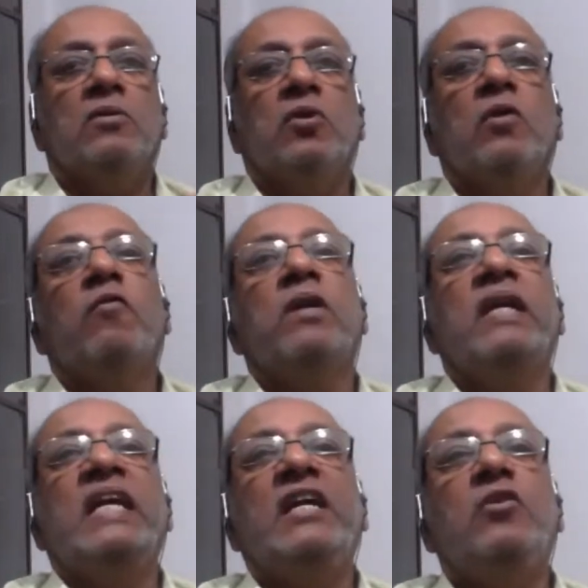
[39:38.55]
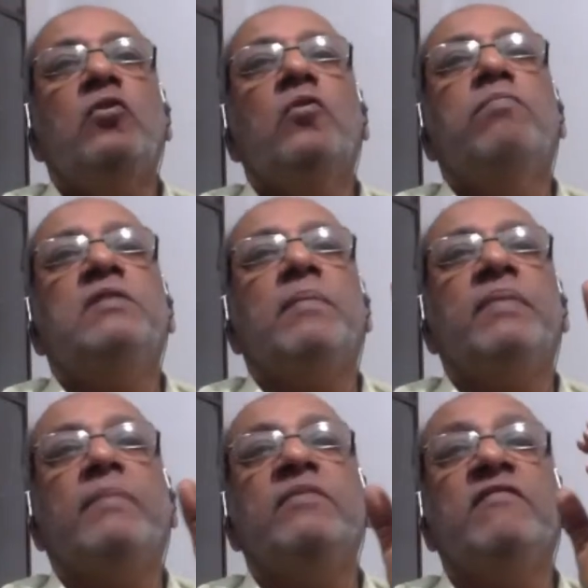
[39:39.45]
So you would need to
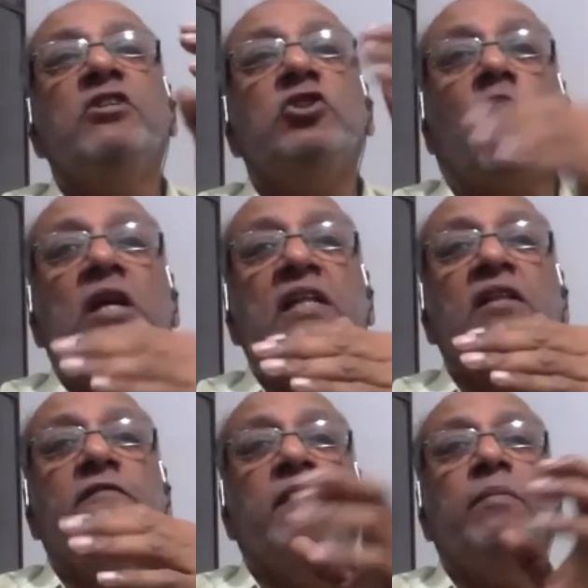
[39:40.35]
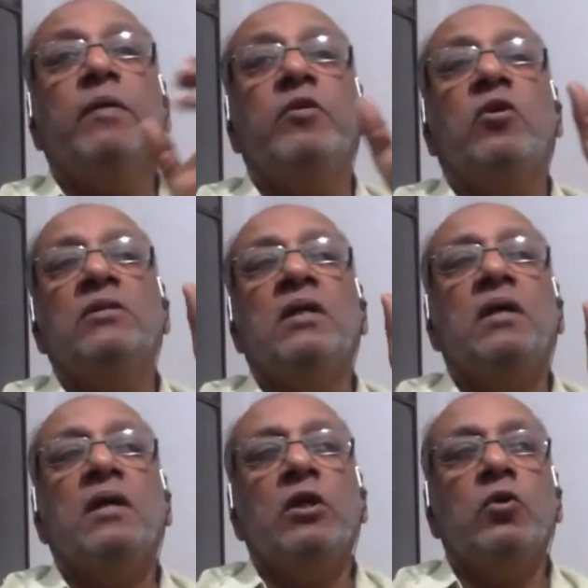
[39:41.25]
sometimes even shorten the femur because
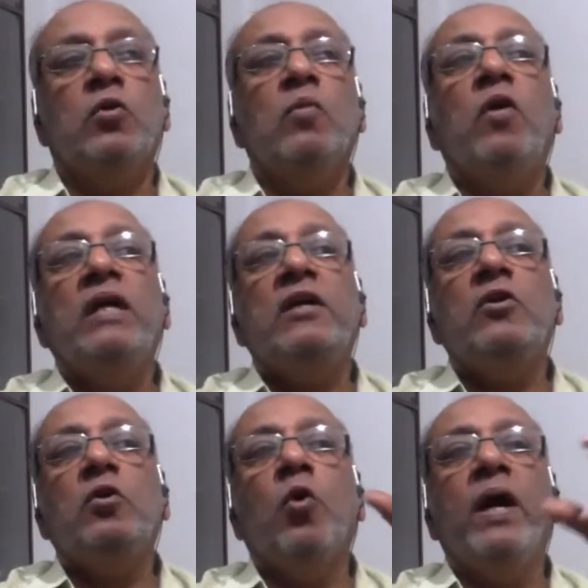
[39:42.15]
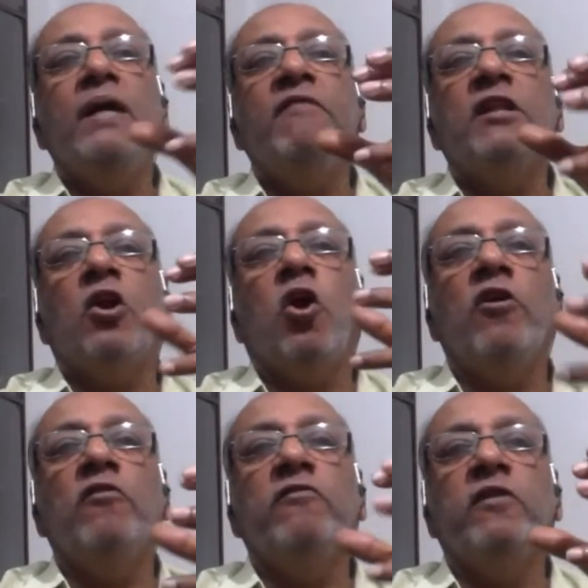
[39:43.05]
you don't want it to go in with a
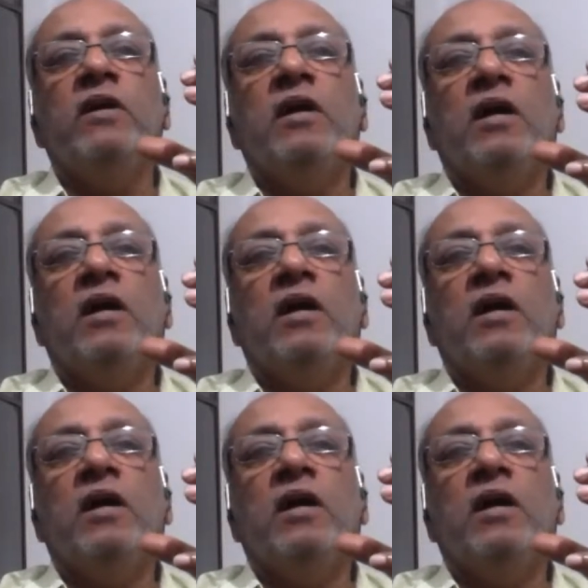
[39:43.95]
lot of